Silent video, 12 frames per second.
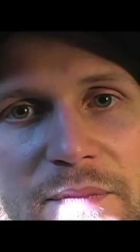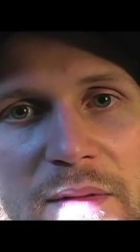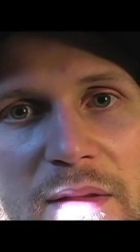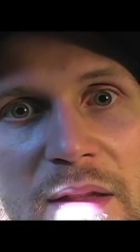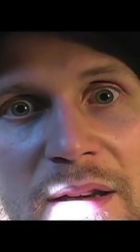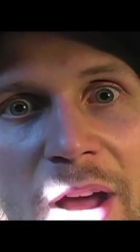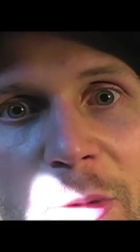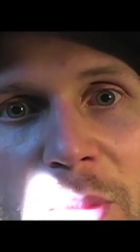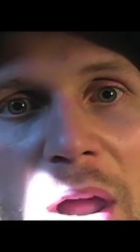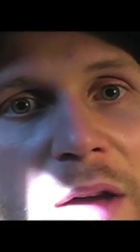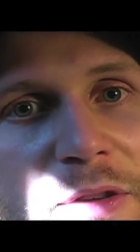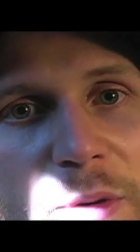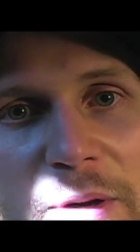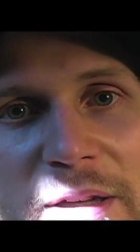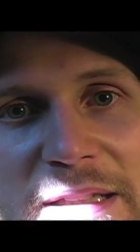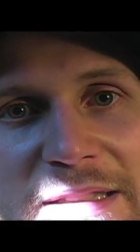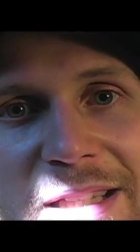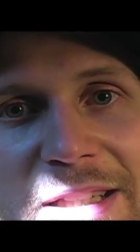that nonprofit
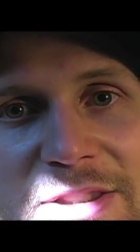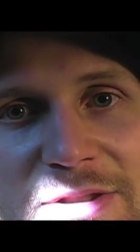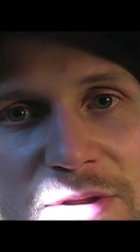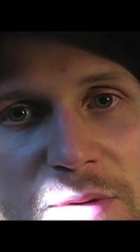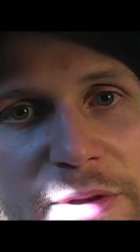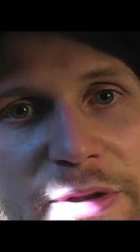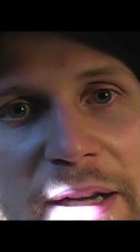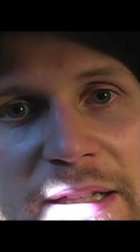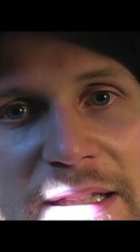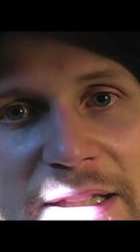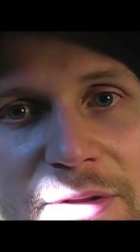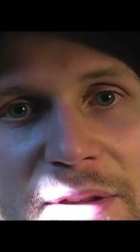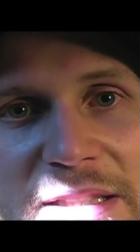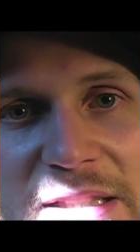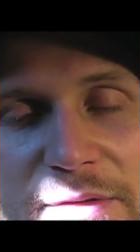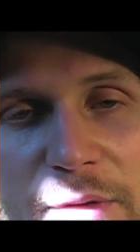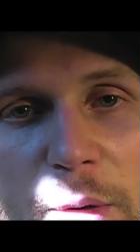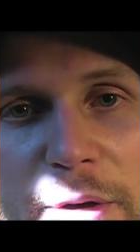organizations who are trying to increase
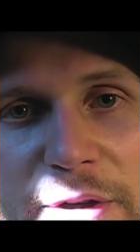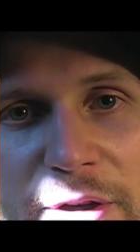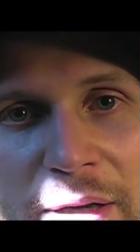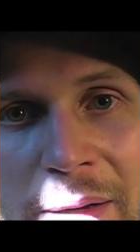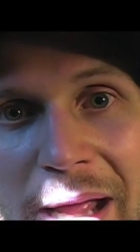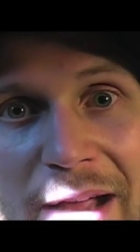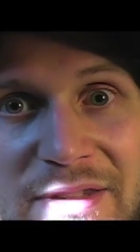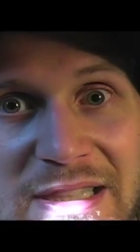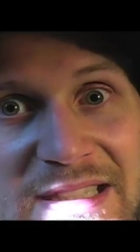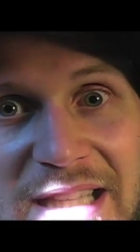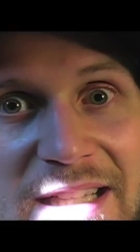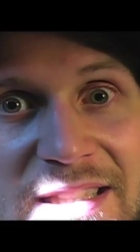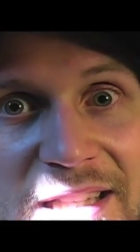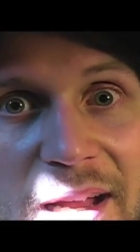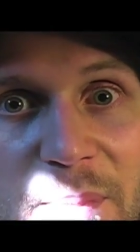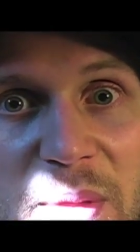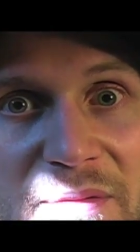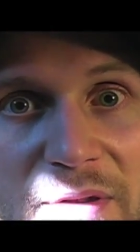the voter turnout have to sexy
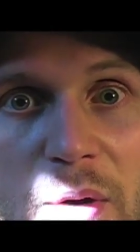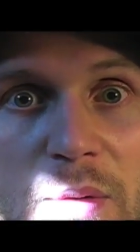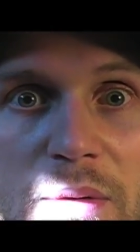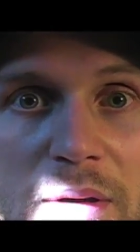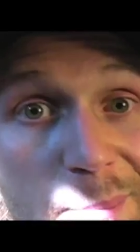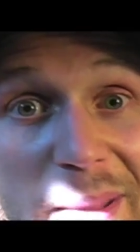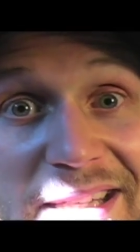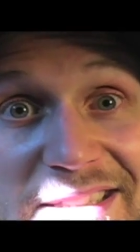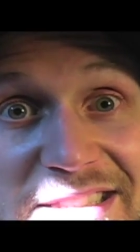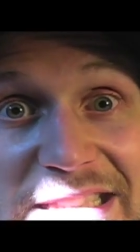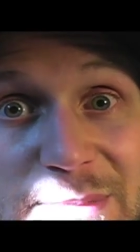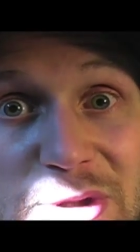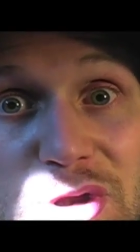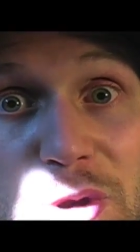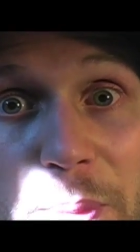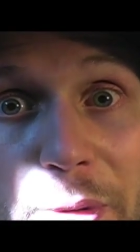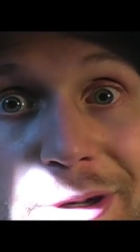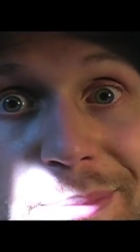up the vote, make it seem
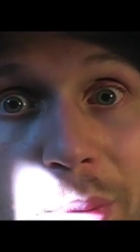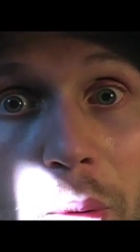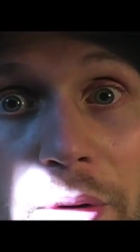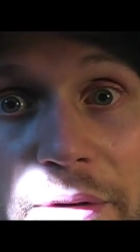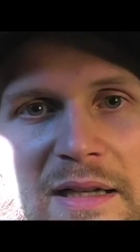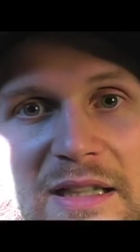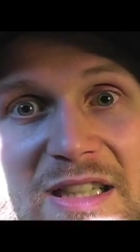super important.